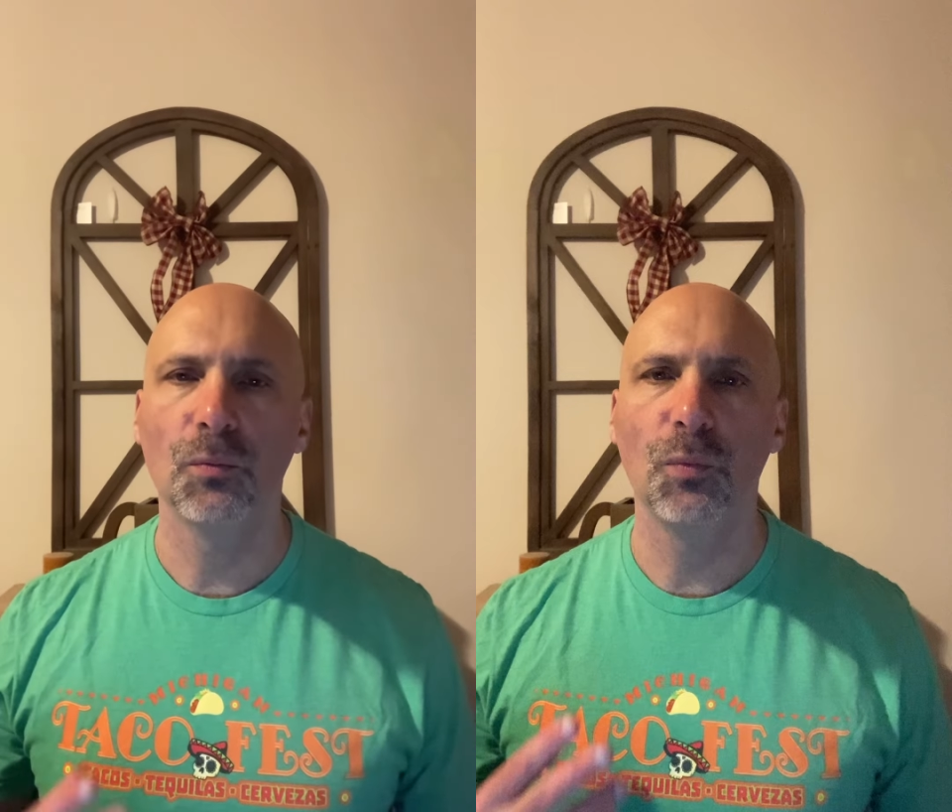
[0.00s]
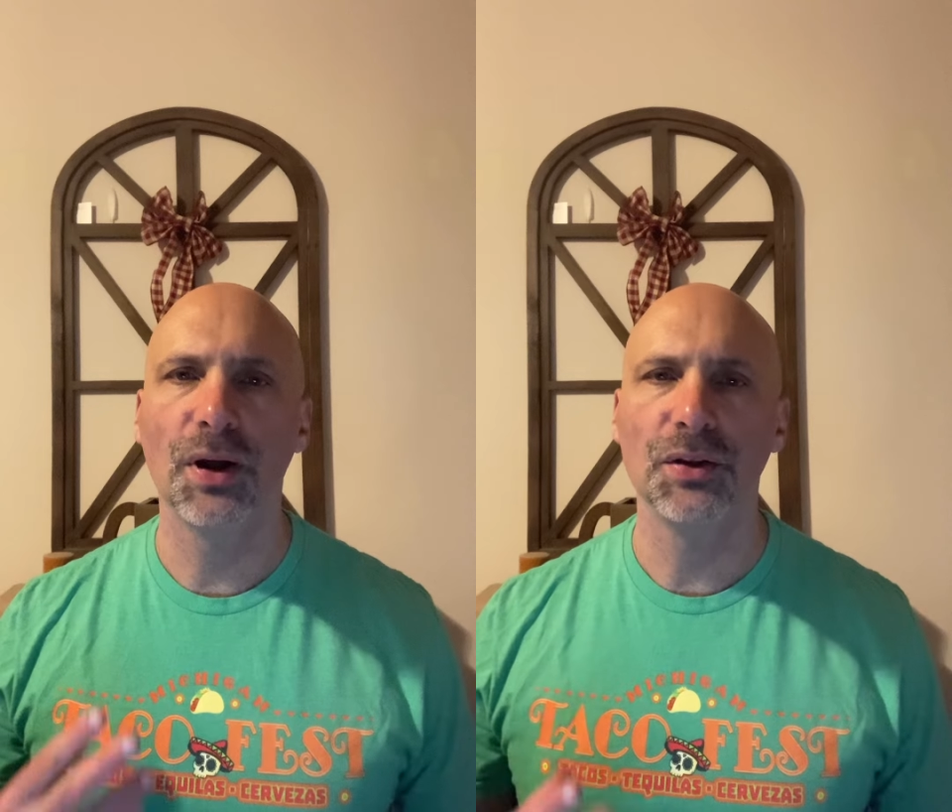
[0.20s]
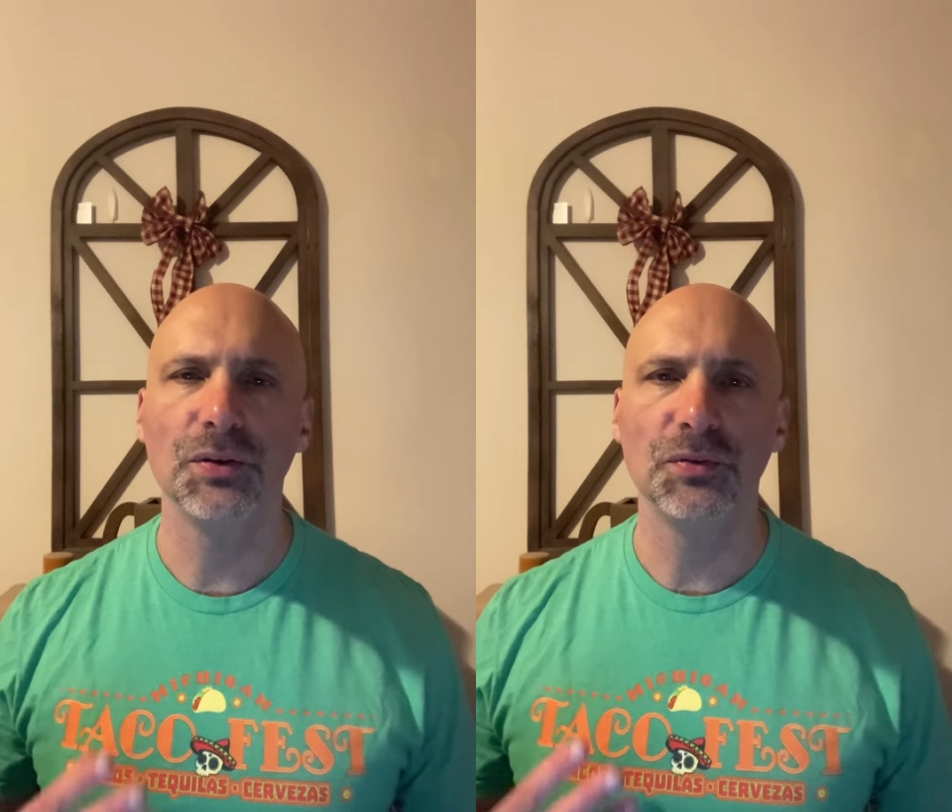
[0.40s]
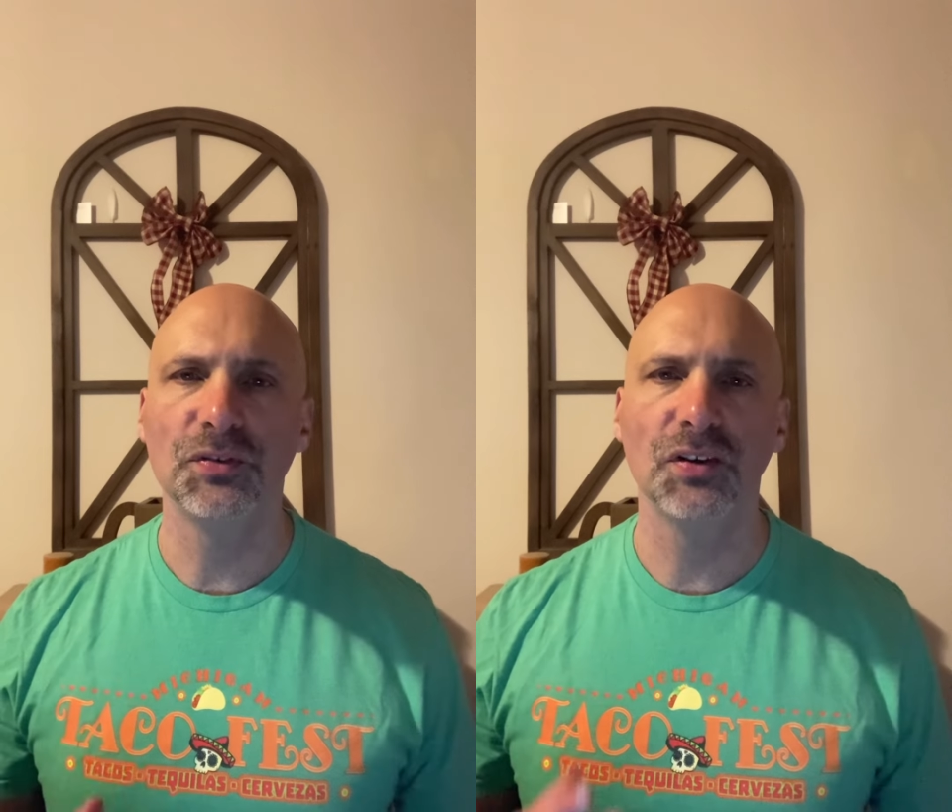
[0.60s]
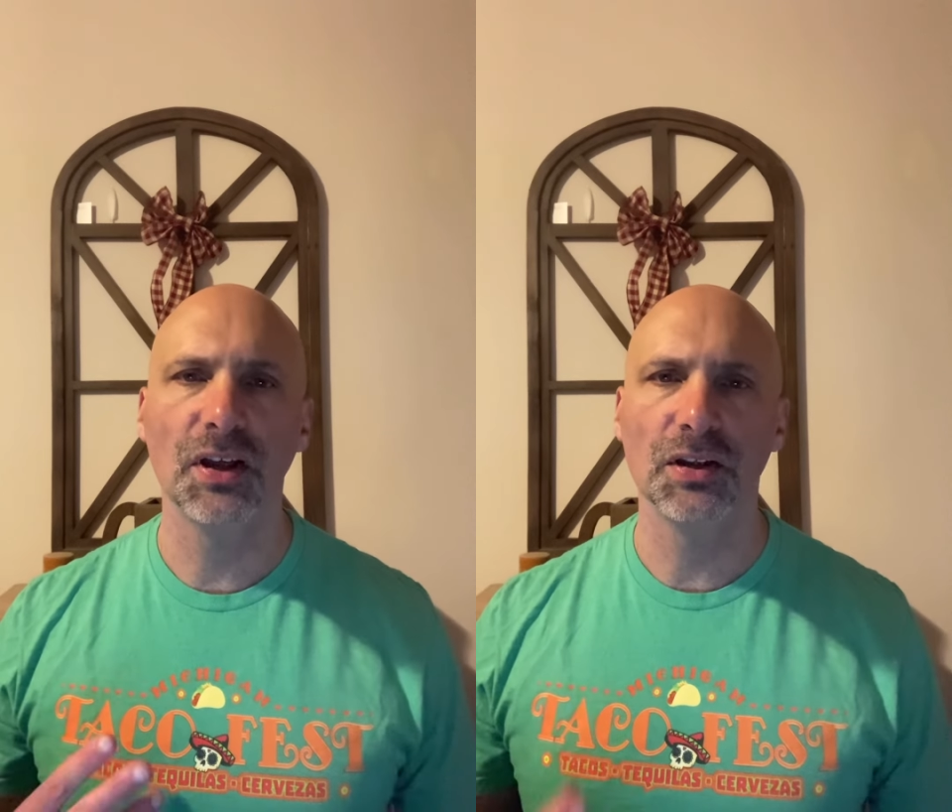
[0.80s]
when you
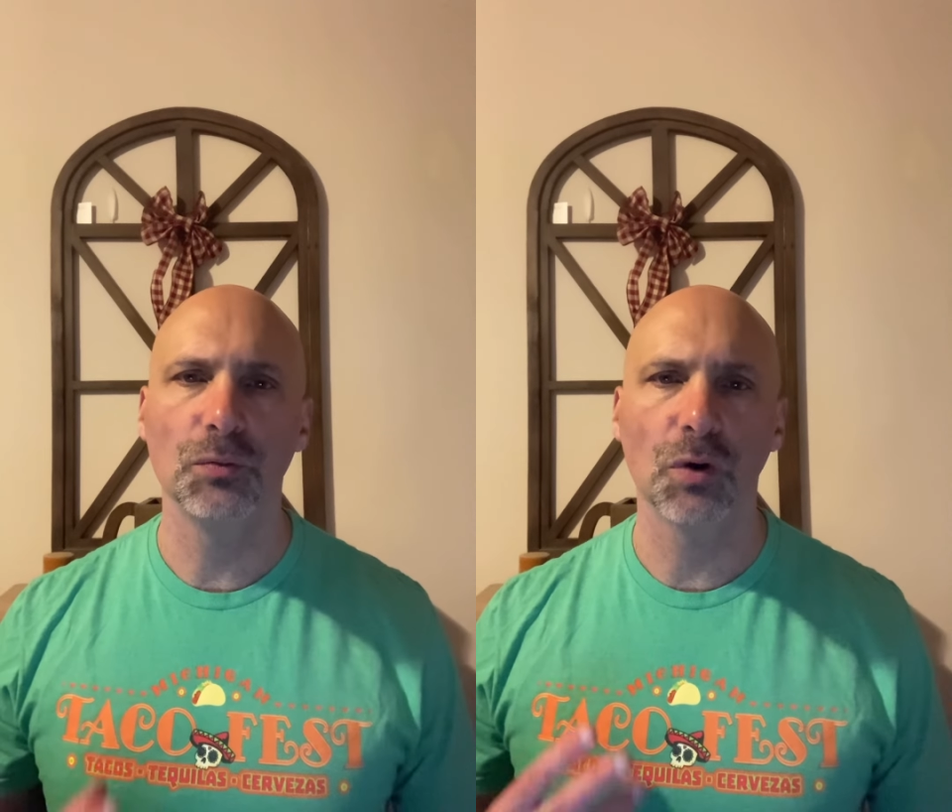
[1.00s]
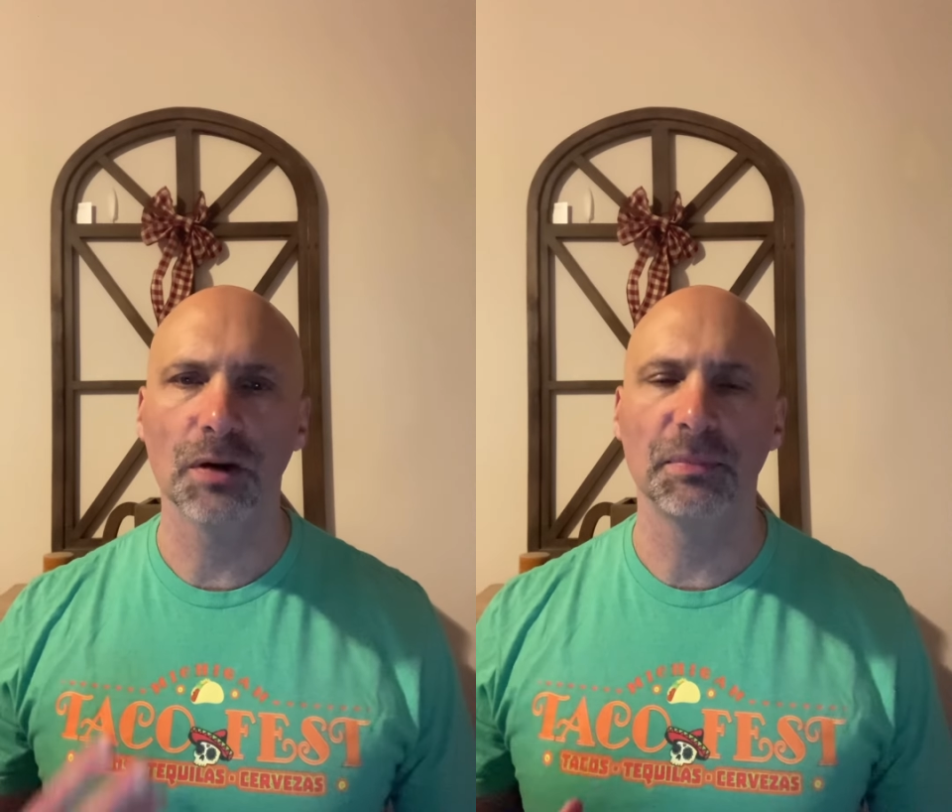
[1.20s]
say you want to